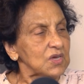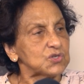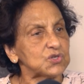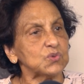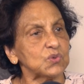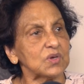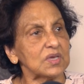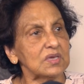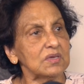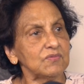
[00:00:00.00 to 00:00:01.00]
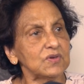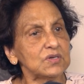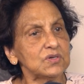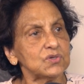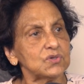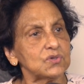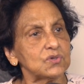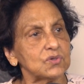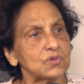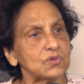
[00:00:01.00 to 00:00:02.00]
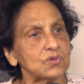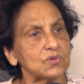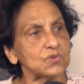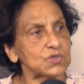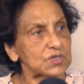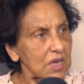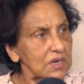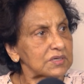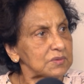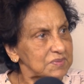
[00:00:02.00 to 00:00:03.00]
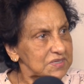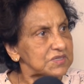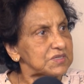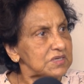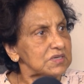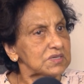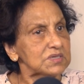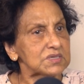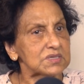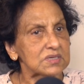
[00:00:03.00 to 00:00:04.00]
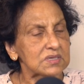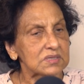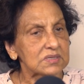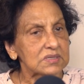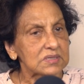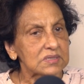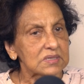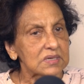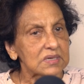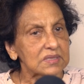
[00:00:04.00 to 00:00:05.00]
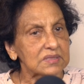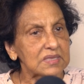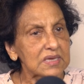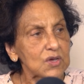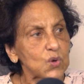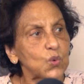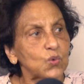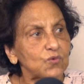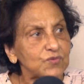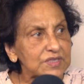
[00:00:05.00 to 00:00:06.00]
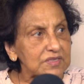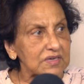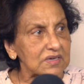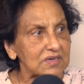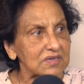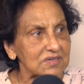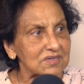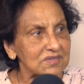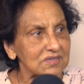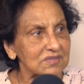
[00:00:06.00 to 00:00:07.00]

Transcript: So even to start a business, they overthink it.